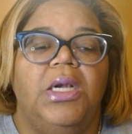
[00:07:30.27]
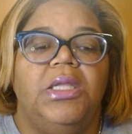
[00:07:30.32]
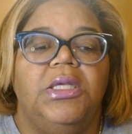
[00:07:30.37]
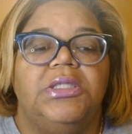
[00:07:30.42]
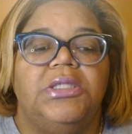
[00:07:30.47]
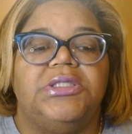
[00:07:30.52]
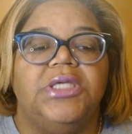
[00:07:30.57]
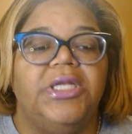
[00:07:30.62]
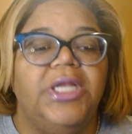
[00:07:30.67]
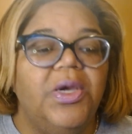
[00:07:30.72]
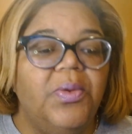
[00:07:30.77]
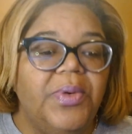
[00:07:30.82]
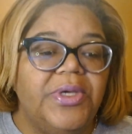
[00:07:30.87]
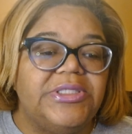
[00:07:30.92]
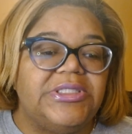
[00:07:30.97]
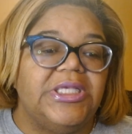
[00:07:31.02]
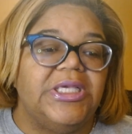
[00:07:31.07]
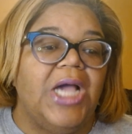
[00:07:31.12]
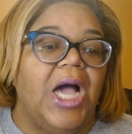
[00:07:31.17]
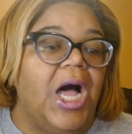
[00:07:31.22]
So then we
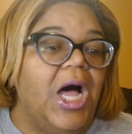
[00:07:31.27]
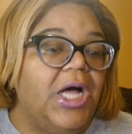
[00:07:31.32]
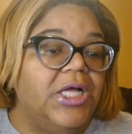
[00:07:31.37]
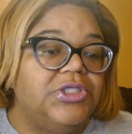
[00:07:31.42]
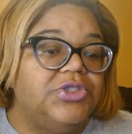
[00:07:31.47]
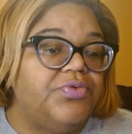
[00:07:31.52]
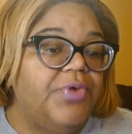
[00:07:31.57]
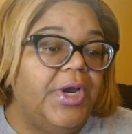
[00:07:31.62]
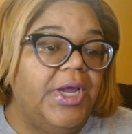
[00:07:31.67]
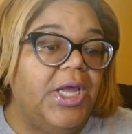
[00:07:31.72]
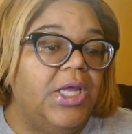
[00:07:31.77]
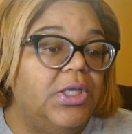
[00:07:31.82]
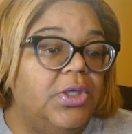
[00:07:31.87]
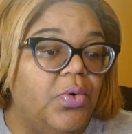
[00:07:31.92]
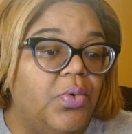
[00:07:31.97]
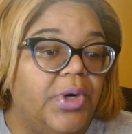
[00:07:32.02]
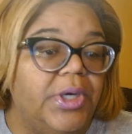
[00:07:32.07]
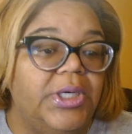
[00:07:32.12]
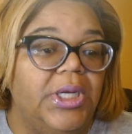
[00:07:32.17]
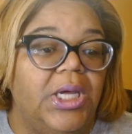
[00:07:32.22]
see Andre and
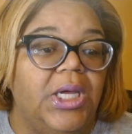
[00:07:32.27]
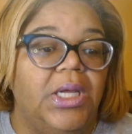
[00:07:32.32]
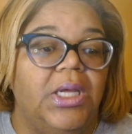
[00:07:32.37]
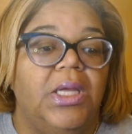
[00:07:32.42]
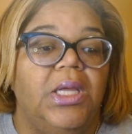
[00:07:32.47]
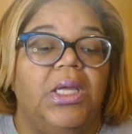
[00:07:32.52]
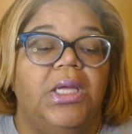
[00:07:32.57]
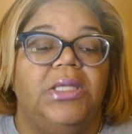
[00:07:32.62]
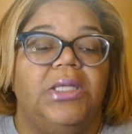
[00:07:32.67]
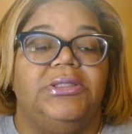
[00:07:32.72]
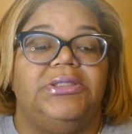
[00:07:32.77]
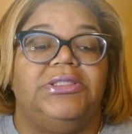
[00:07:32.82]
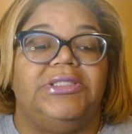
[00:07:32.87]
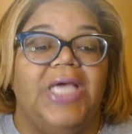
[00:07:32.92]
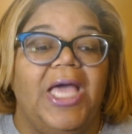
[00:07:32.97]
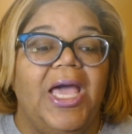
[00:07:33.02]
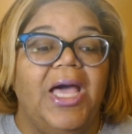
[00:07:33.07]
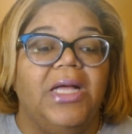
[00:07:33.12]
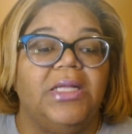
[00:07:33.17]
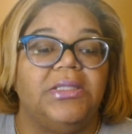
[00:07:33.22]
Lorna
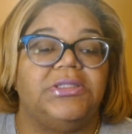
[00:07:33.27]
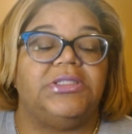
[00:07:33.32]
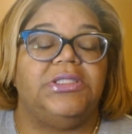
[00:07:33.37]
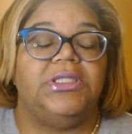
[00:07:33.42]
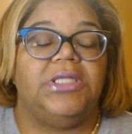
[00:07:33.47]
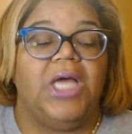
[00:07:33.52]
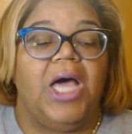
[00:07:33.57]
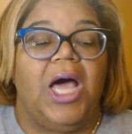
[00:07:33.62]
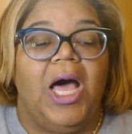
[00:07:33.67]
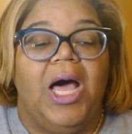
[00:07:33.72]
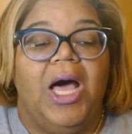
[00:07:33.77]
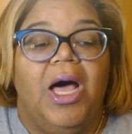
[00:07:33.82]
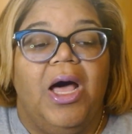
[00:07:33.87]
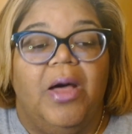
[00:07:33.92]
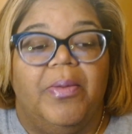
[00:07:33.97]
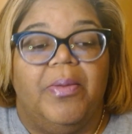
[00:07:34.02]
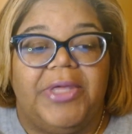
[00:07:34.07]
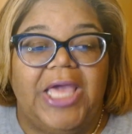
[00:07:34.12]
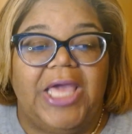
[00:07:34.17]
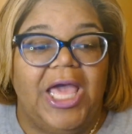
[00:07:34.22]
down to the
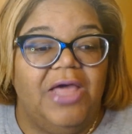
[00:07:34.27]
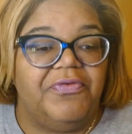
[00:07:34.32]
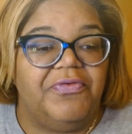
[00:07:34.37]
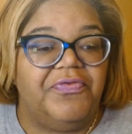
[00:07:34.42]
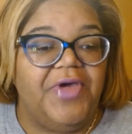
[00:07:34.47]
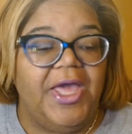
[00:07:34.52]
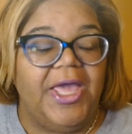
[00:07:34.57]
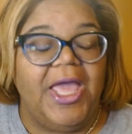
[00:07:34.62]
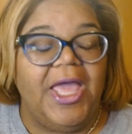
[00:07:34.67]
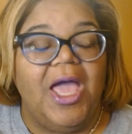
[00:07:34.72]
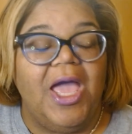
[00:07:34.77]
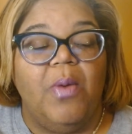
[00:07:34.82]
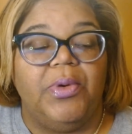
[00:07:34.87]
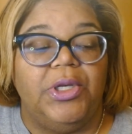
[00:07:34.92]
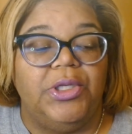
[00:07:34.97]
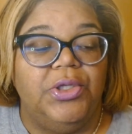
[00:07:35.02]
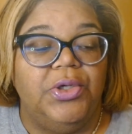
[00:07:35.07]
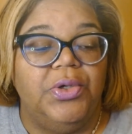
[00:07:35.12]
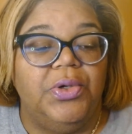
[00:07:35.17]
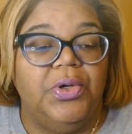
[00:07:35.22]
cafe having a
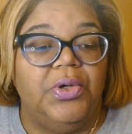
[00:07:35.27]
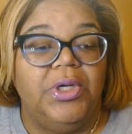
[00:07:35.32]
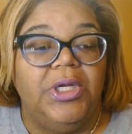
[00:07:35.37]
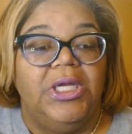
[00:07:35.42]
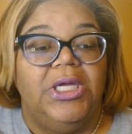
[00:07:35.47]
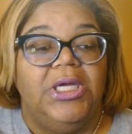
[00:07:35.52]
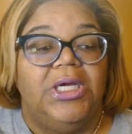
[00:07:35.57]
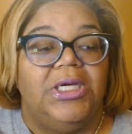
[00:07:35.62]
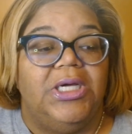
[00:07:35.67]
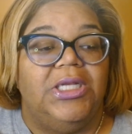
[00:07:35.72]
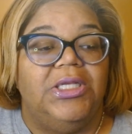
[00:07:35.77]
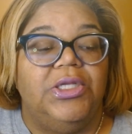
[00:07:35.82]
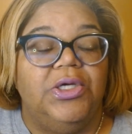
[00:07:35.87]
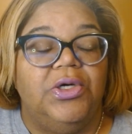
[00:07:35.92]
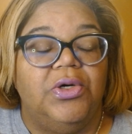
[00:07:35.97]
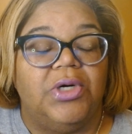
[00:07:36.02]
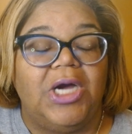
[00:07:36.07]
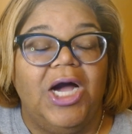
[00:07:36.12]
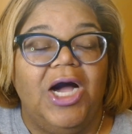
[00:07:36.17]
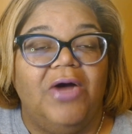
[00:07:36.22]

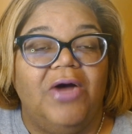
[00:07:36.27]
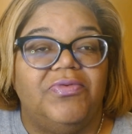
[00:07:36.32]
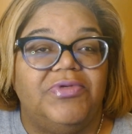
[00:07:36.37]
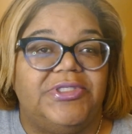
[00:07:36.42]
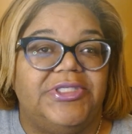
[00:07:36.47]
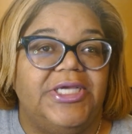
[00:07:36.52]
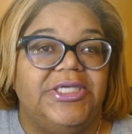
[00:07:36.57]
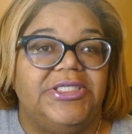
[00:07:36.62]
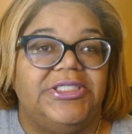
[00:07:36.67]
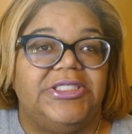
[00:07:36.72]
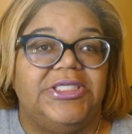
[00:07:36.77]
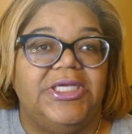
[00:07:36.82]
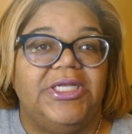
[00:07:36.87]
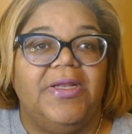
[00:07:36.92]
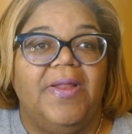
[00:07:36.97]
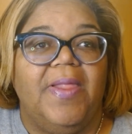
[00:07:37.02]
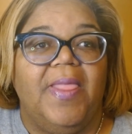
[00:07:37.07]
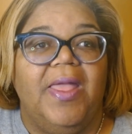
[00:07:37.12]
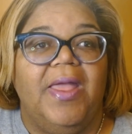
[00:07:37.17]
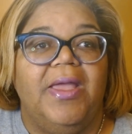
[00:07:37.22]
little conversation.
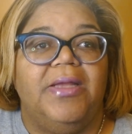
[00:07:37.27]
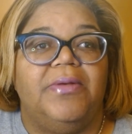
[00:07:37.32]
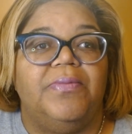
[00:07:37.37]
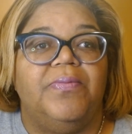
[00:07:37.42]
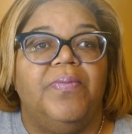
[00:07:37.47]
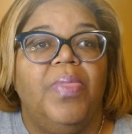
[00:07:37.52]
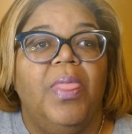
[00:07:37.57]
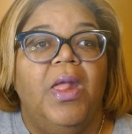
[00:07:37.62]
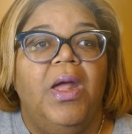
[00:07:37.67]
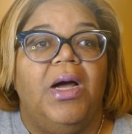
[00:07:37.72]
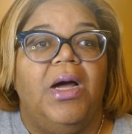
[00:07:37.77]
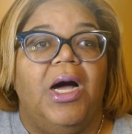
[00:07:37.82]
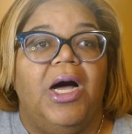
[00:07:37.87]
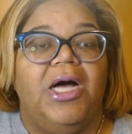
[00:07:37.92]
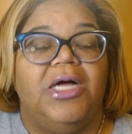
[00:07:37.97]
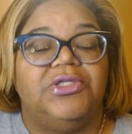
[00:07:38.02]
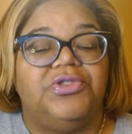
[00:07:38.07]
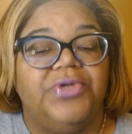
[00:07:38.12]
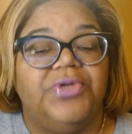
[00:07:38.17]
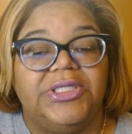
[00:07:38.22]
And
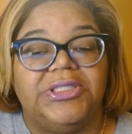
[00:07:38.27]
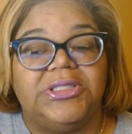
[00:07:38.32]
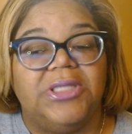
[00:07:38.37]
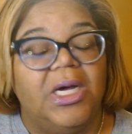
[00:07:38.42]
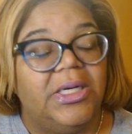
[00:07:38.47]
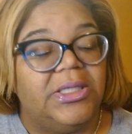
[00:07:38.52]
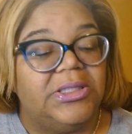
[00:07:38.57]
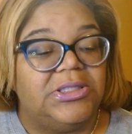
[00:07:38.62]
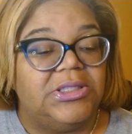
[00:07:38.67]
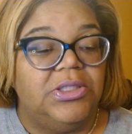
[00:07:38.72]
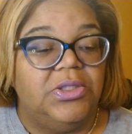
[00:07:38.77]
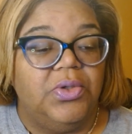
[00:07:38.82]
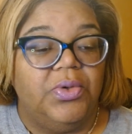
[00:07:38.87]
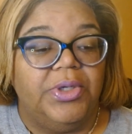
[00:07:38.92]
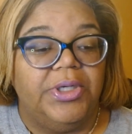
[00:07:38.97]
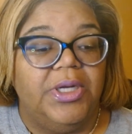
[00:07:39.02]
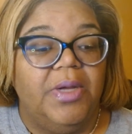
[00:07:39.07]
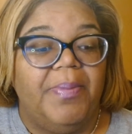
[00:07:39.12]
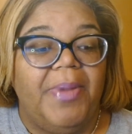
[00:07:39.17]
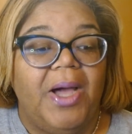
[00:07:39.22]
Andre's talking to
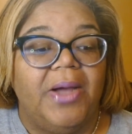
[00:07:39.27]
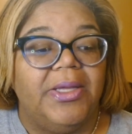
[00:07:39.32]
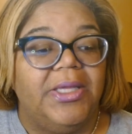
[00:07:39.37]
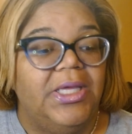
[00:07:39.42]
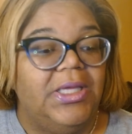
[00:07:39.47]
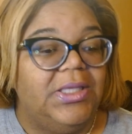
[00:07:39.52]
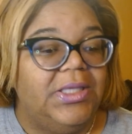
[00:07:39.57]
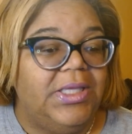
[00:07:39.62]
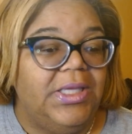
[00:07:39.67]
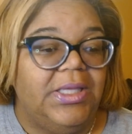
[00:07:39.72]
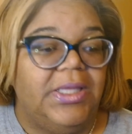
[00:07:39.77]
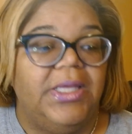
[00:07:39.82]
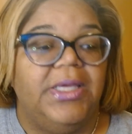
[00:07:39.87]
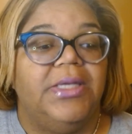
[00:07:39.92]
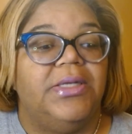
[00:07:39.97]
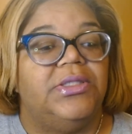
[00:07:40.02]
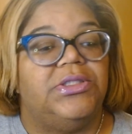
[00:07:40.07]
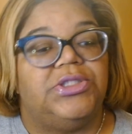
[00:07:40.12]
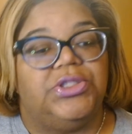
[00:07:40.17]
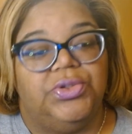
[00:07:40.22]
Lorna about getting Kiki
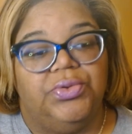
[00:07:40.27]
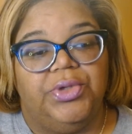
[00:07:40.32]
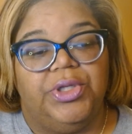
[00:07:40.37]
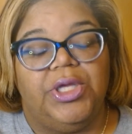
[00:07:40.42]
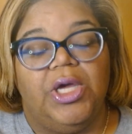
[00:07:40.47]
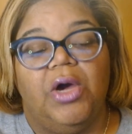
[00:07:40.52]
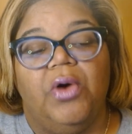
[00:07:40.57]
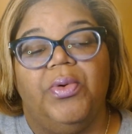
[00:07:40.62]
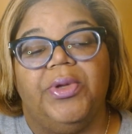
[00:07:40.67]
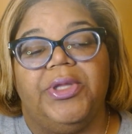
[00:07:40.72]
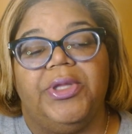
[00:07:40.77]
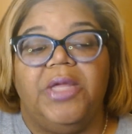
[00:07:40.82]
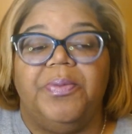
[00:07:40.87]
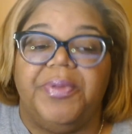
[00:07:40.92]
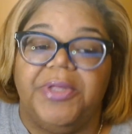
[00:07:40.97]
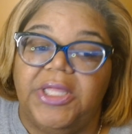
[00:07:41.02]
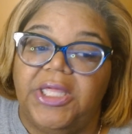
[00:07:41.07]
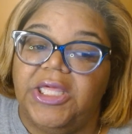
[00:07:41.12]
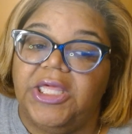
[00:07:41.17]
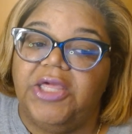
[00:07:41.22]
in the studio and
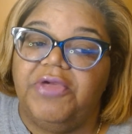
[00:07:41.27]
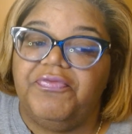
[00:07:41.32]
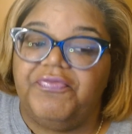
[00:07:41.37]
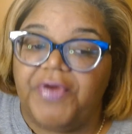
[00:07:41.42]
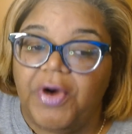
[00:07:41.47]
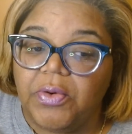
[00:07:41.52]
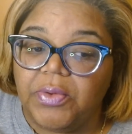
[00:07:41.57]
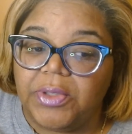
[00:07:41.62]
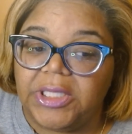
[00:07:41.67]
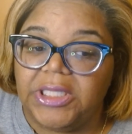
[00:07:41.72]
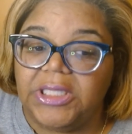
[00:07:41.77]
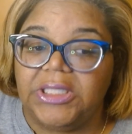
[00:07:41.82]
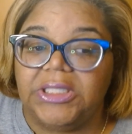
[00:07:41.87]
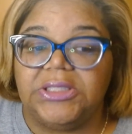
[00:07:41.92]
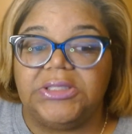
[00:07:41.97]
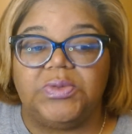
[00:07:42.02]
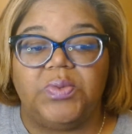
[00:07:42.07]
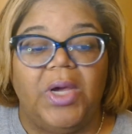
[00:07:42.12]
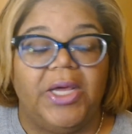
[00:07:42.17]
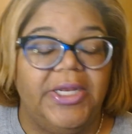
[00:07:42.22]
keeping Kiki
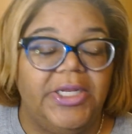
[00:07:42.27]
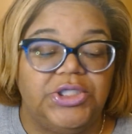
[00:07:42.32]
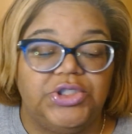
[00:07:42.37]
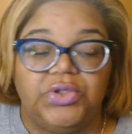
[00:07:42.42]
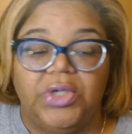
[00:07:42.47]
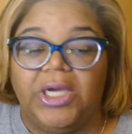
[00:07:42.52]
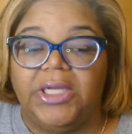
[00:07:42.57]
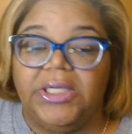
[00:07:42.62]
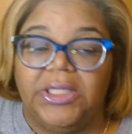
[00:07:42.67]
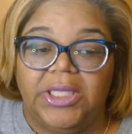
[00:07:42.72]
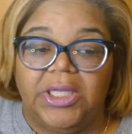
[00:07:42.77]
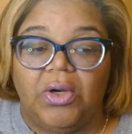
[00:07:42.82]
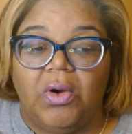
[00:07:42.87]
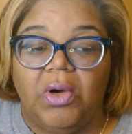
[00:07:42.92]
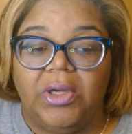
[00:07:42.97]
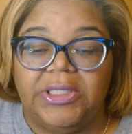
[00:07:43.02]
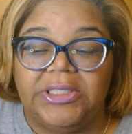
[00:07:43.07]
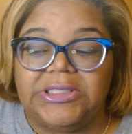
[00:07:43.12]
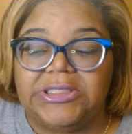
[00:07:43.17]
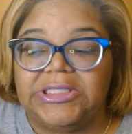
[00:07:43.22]
focused while they're trying to get
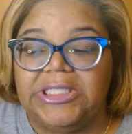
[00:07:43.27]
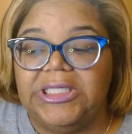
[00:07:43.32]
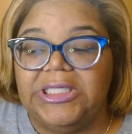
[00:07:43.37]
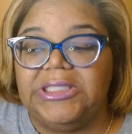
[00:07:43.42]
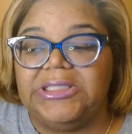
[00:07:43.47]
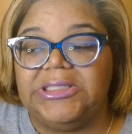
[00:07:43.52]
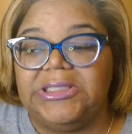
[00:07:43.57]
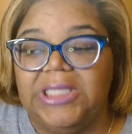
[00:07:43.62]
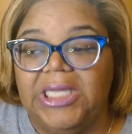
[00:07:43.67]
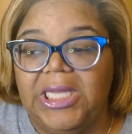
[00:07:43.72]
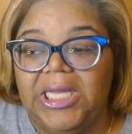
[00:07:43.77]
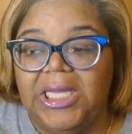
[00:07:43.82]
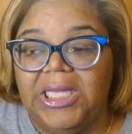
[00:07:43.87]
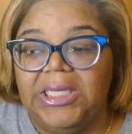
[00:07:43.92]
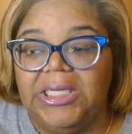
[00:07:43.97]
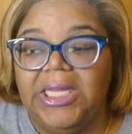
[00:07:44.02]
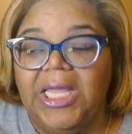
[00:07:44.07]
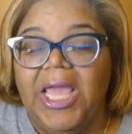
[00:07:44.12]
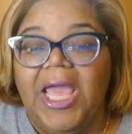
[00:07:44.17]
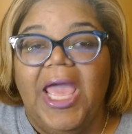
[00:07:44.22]
all these things done.